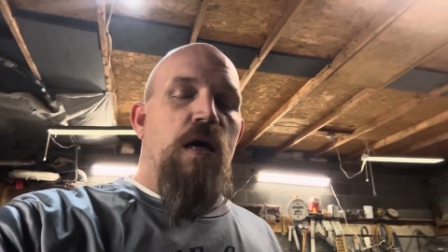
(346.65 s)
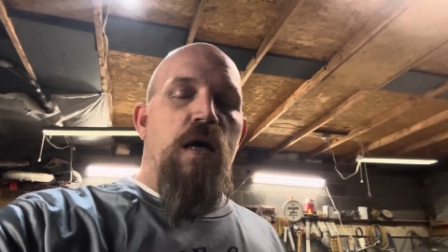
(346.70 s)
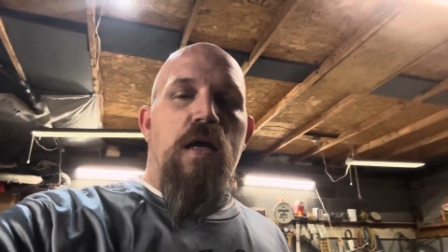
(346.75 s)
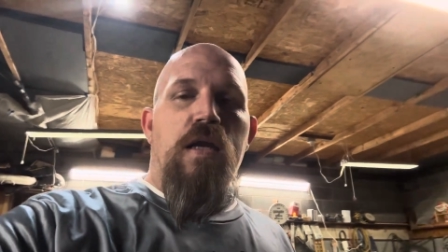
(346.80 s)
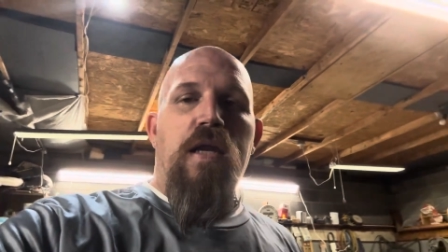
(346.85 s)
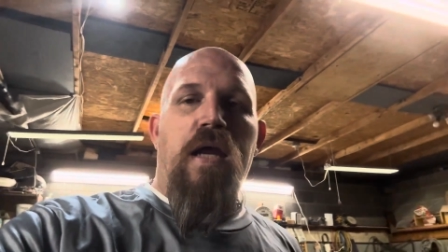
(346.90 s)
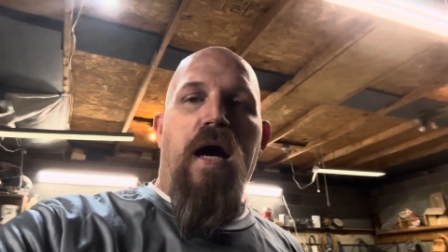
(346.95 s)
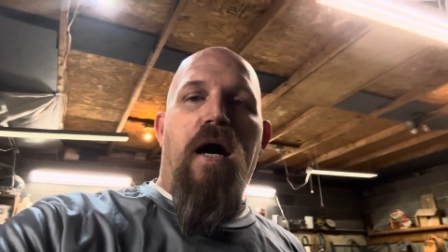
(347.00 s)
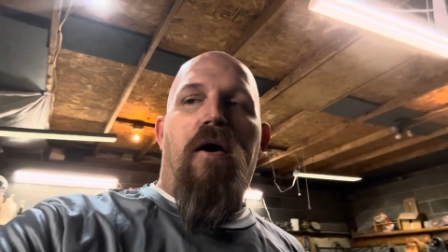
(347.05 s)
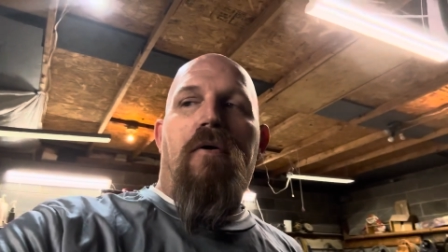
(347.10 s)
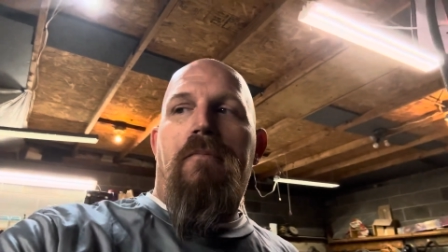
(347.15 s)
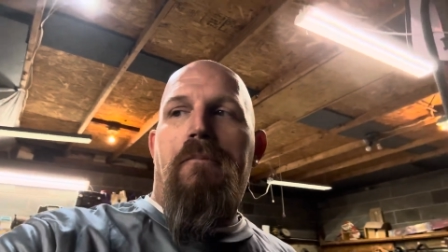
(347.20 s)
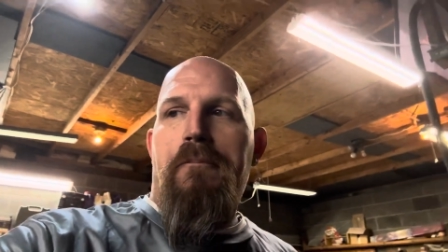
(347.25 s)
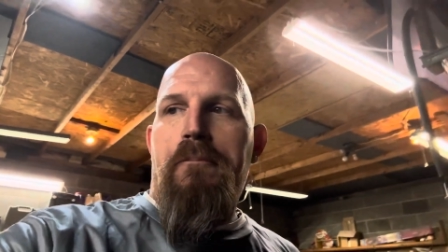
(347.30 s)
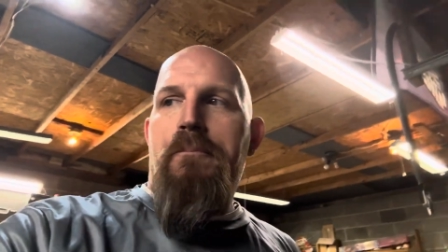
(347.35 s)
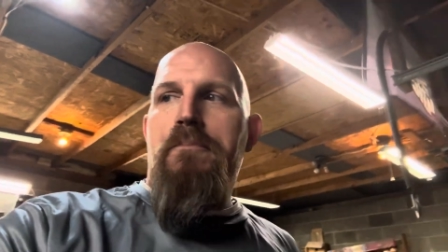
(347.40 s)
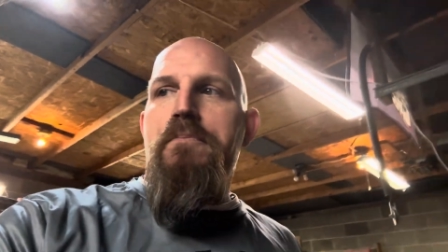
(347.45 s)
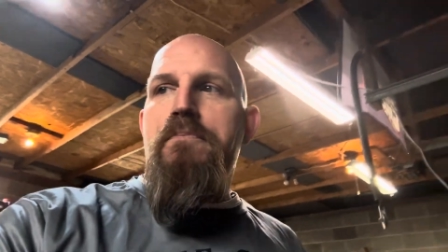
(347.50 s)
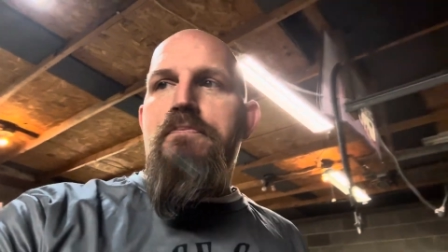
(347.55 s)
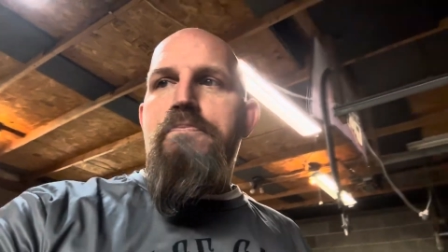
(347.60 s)
Now,
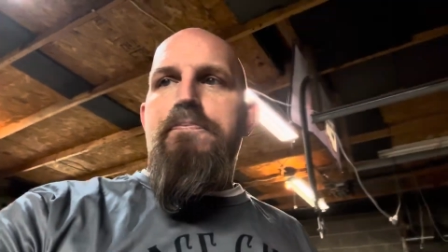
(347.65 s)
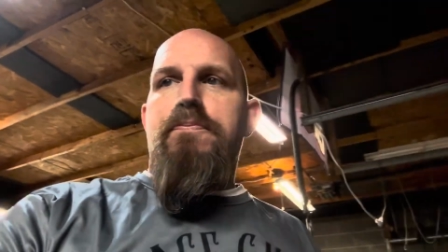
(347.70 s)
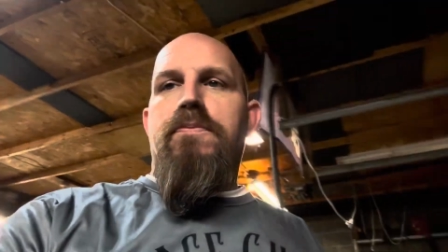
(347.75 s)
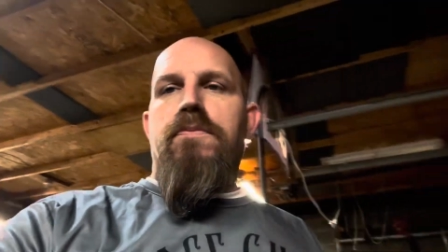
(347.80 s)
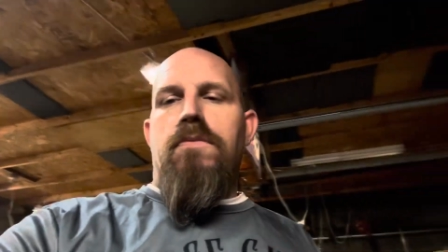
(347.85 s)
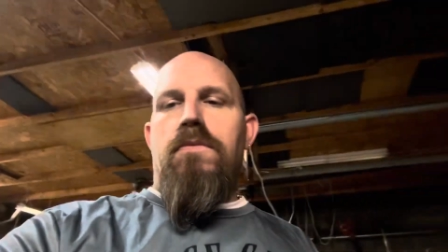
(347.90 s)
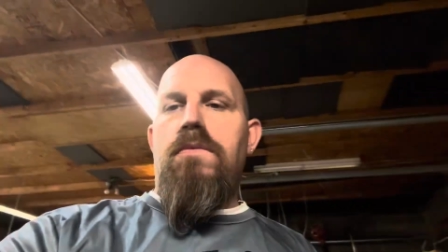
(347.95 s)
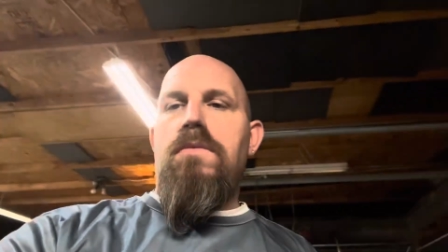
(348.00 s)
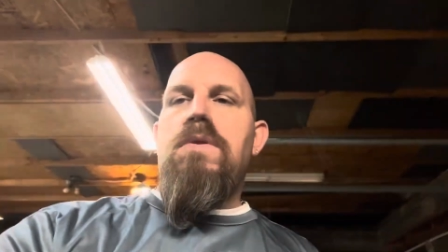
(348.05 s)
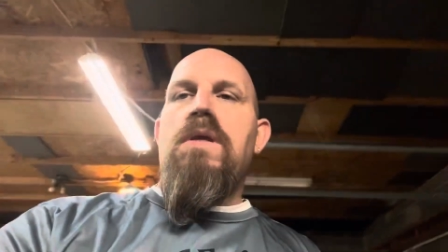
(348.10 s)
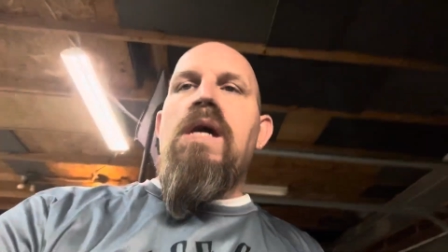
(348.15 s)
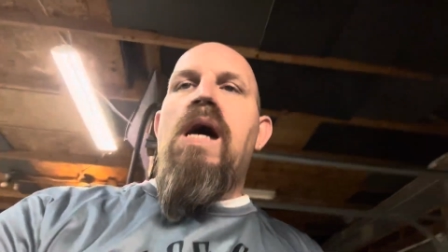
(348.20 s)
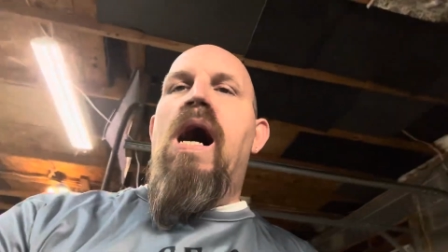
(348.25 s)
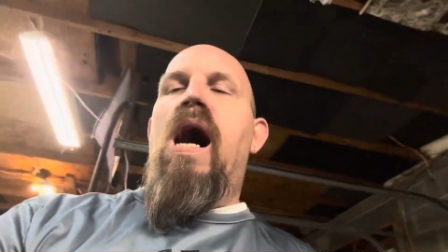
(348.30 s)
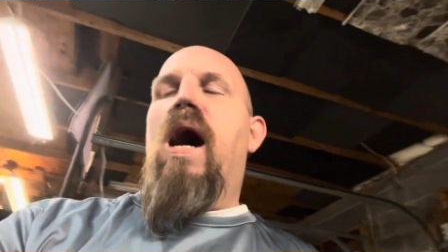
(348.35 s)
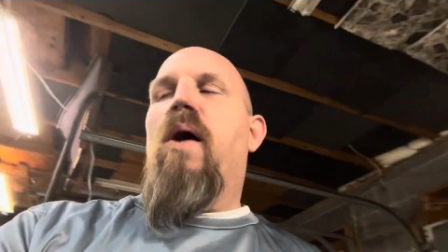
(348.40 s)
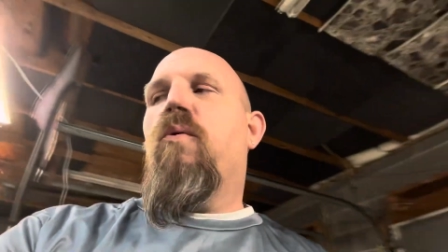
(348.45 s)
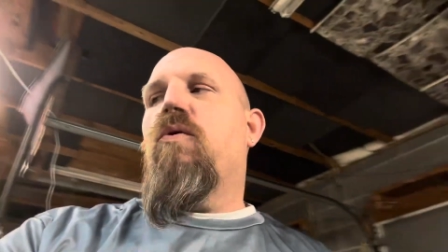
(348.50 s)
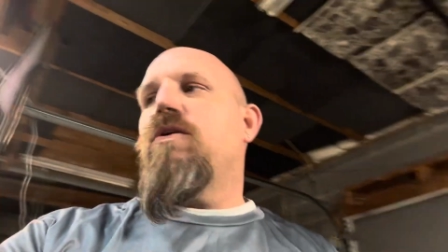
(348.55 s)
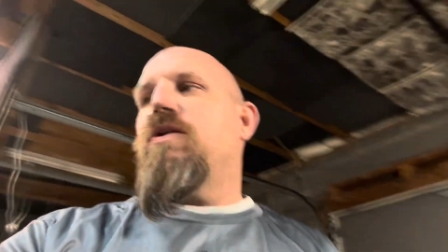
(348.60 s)
I
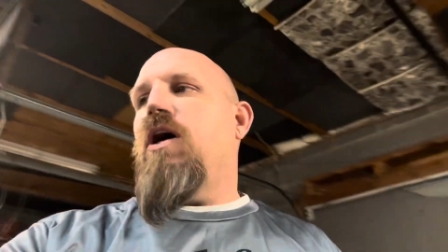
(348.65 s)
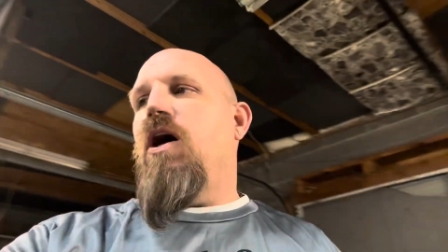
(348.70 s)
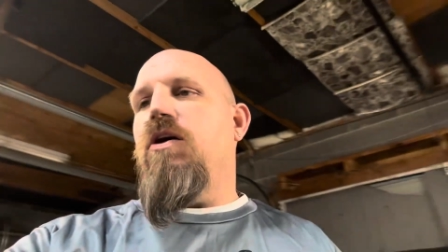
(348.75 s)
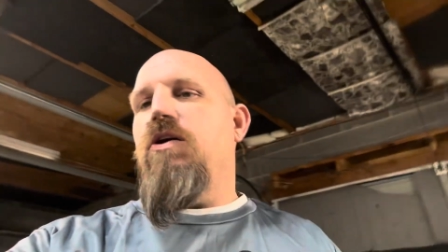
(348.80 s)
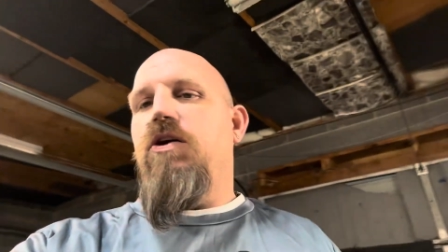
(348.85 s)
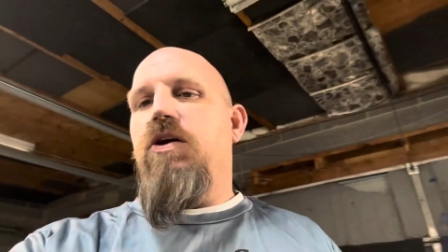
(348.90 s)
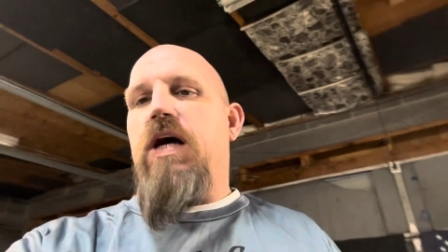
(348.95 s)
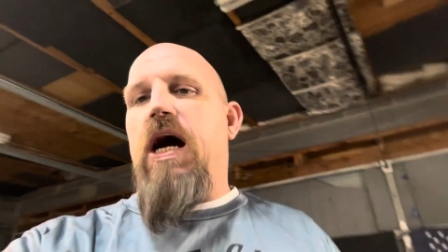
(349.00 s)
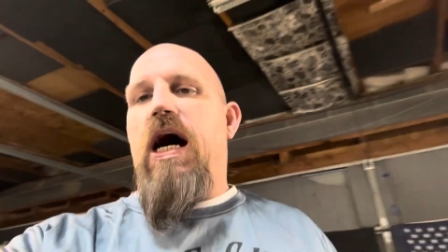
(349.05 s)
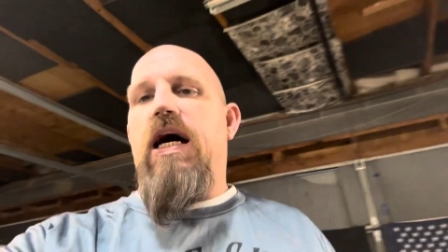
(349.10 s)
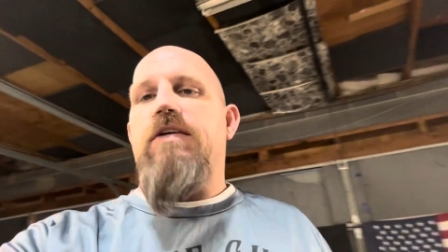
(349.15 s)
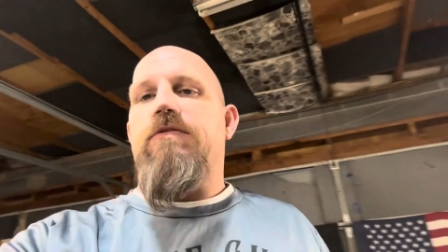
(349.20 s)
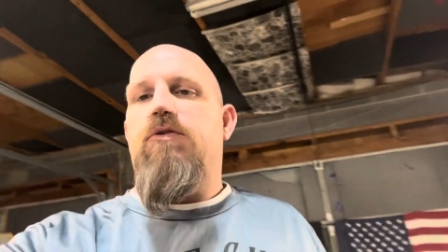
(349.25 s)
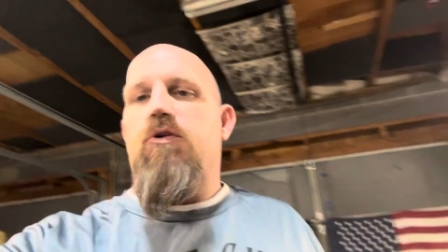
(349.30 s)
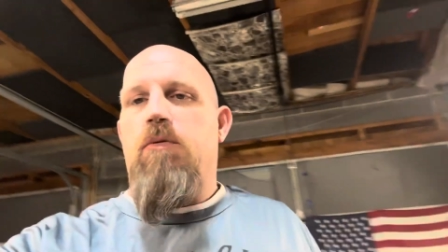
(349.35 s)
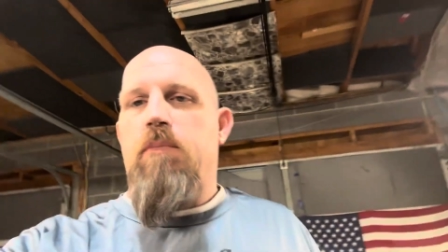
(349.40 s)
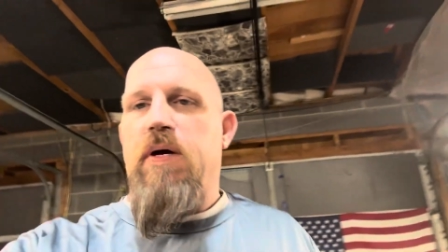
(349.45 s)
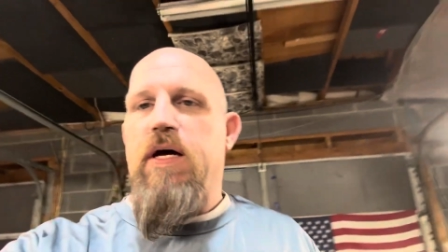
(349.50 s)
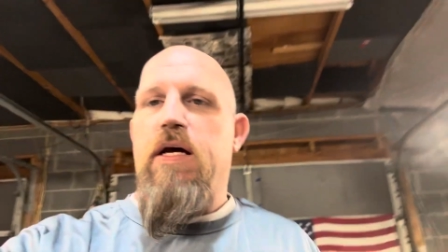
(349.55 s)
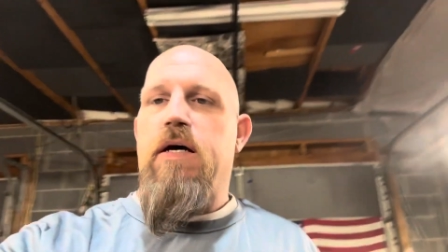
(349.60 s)
want to talk to you guys for a
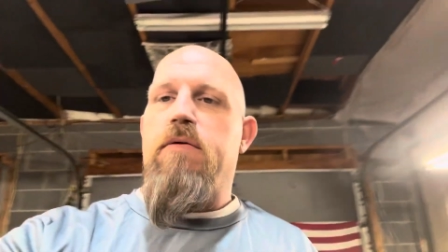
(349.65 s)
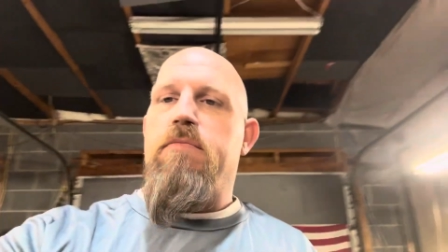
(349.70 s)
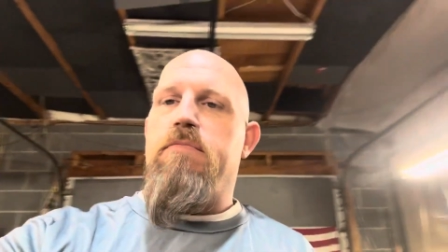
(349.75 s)
minute.